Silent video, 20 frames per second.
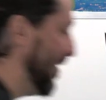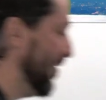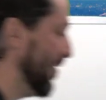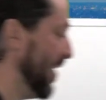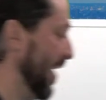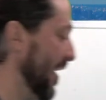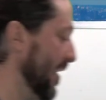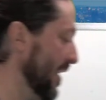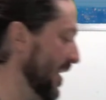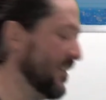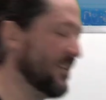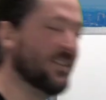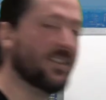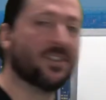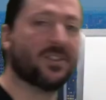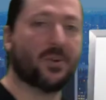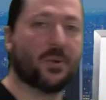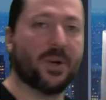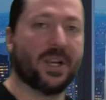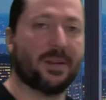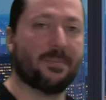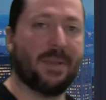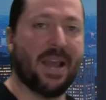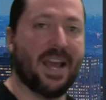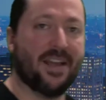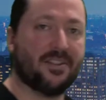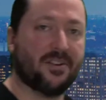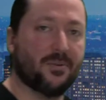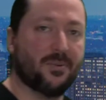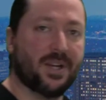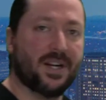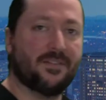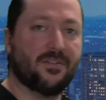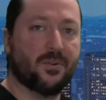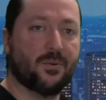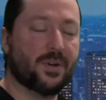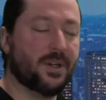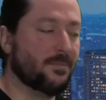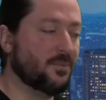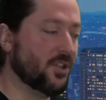okay? And that's just quick math or
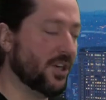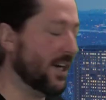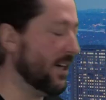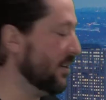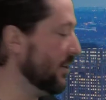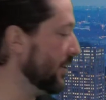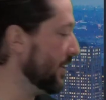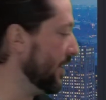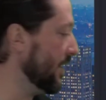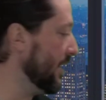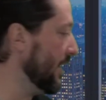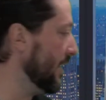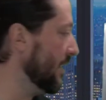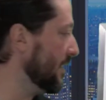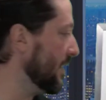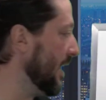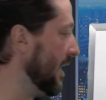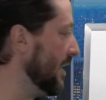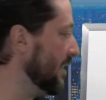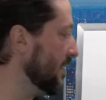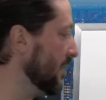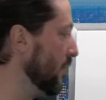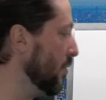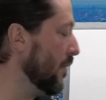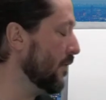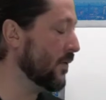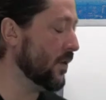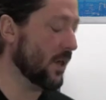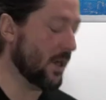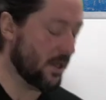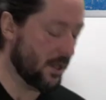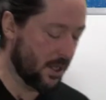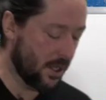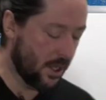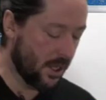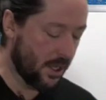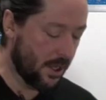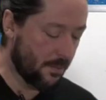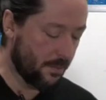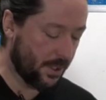whatever when I'm trying to look at things as an overall.
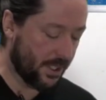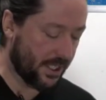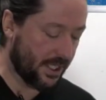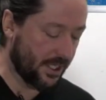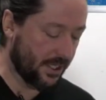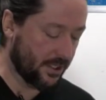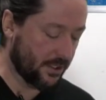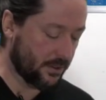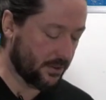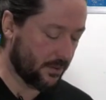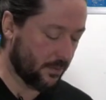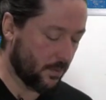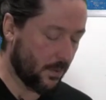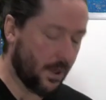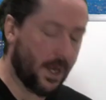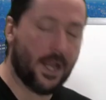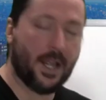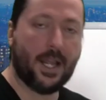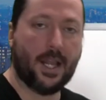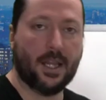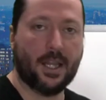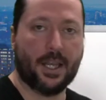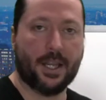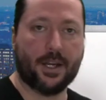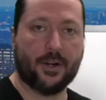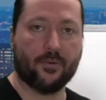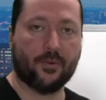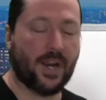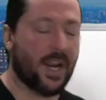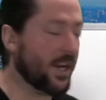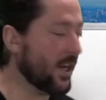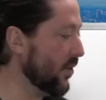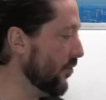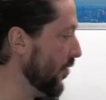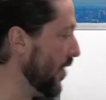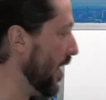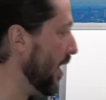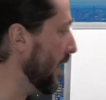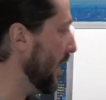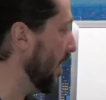But here's why I like Rank and
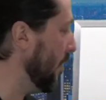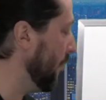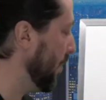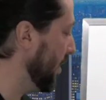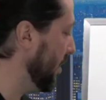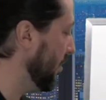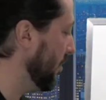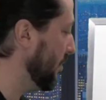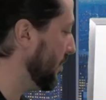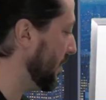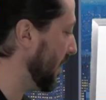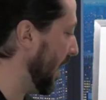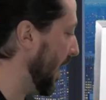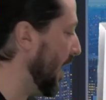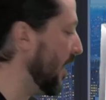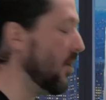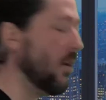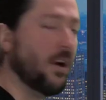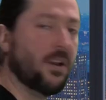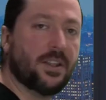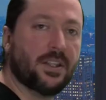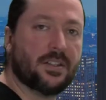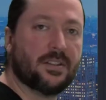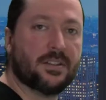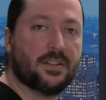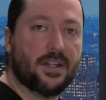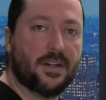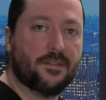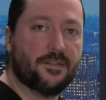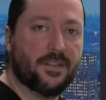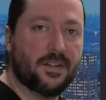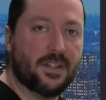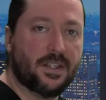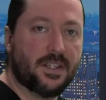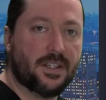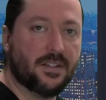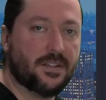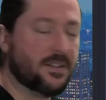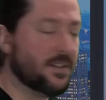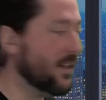Rent. Now, when you take all this stuff into
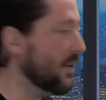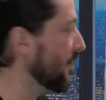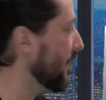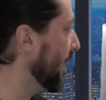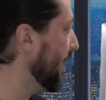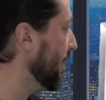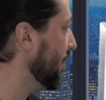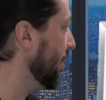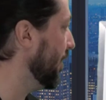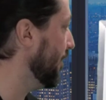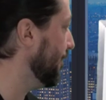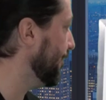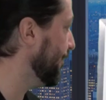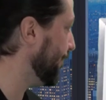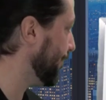consideration,